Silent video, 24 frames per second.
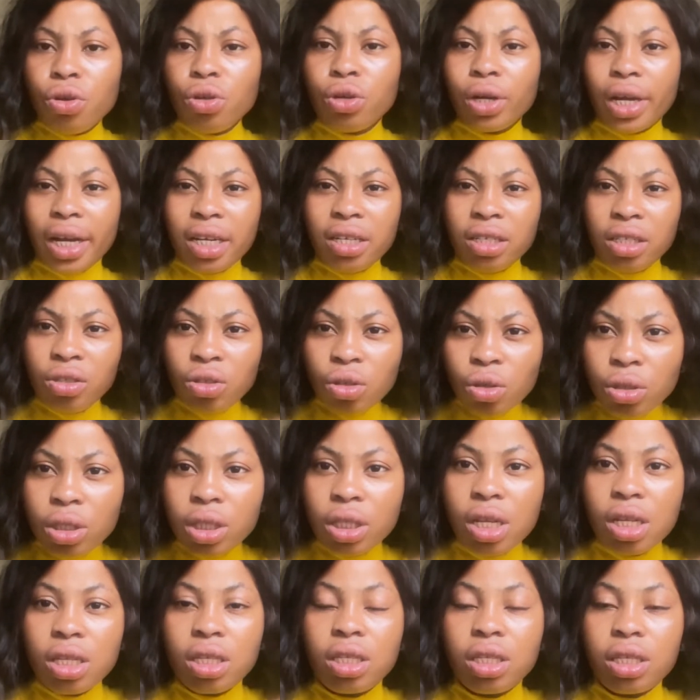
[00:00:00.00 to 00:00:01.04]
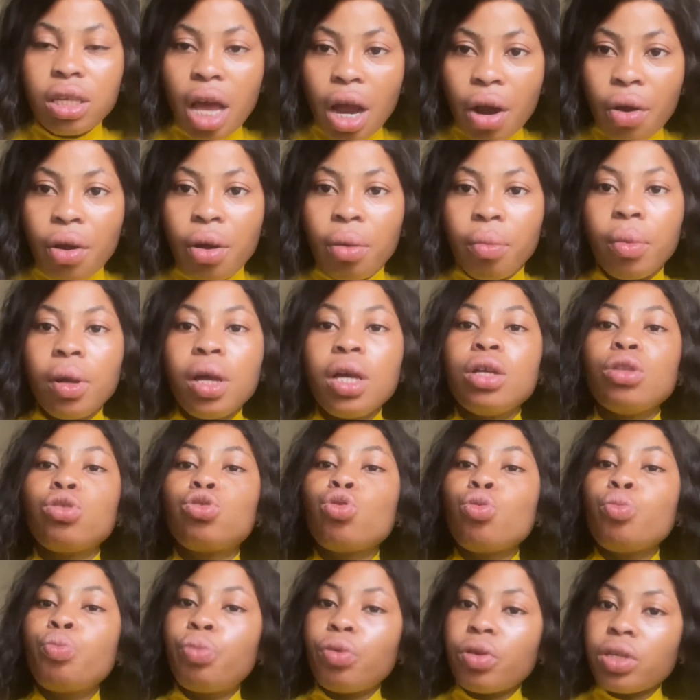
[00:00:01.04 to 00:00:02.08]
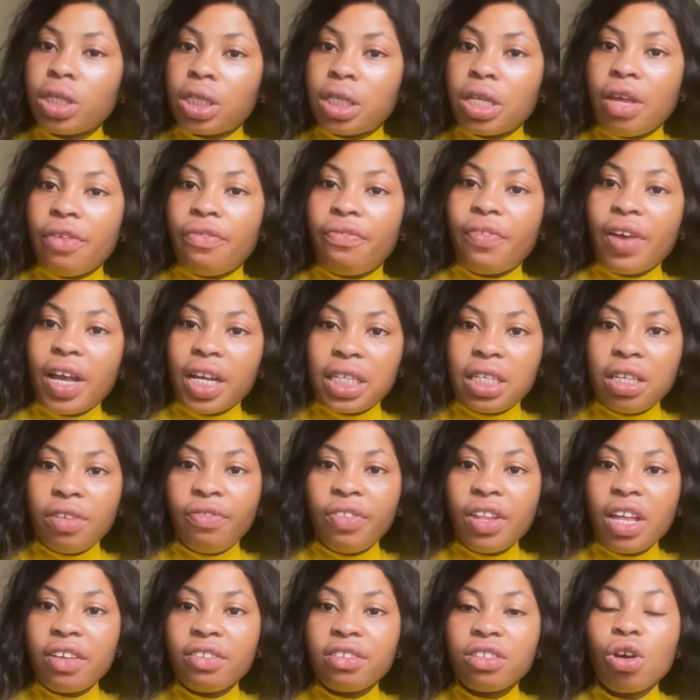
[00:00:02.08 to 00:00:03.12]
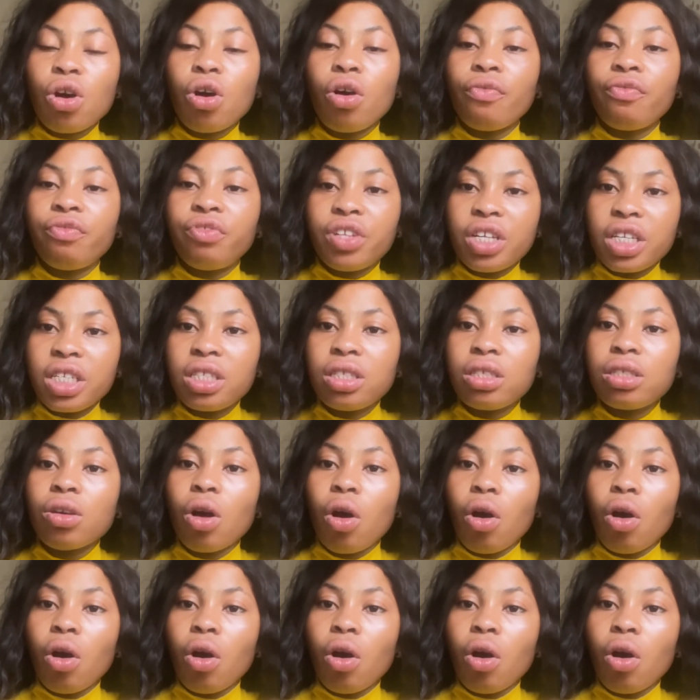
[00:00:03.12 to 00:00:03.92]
You can use this serum to boost the effectiveness of this